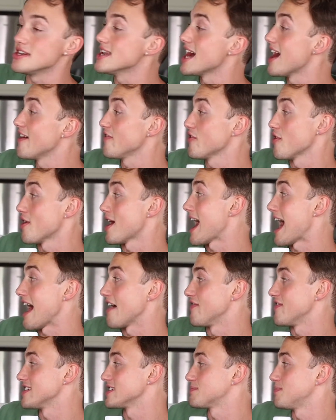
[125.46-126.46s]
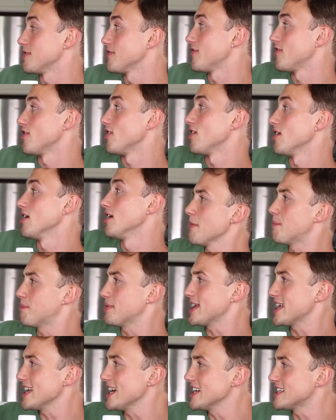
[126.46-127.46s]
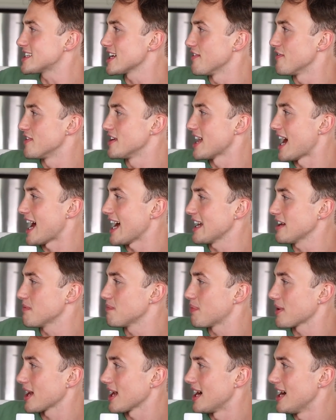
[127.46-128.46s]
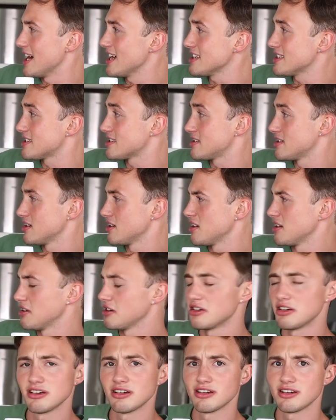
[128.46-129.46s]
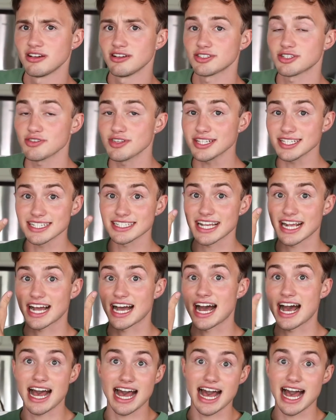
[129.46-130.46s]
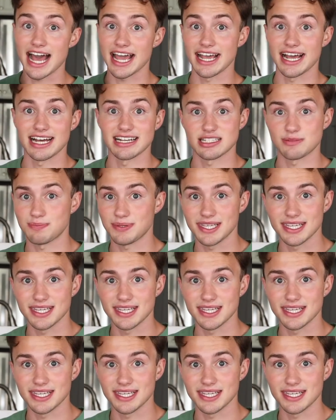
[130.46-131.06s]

Never had this before. A pH of 9+? So this is like a high-ass